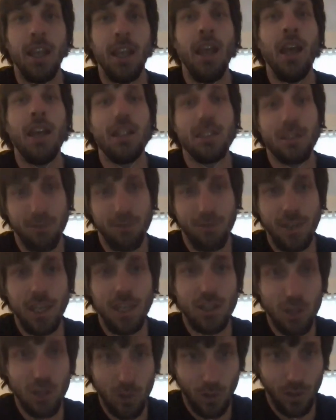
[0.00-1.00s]
to feed
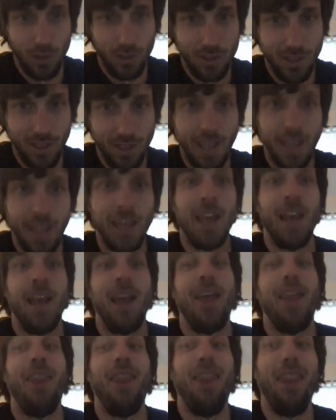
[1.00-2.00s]
New York City.
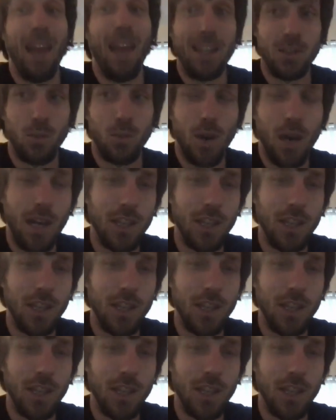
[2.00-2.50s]
That's why you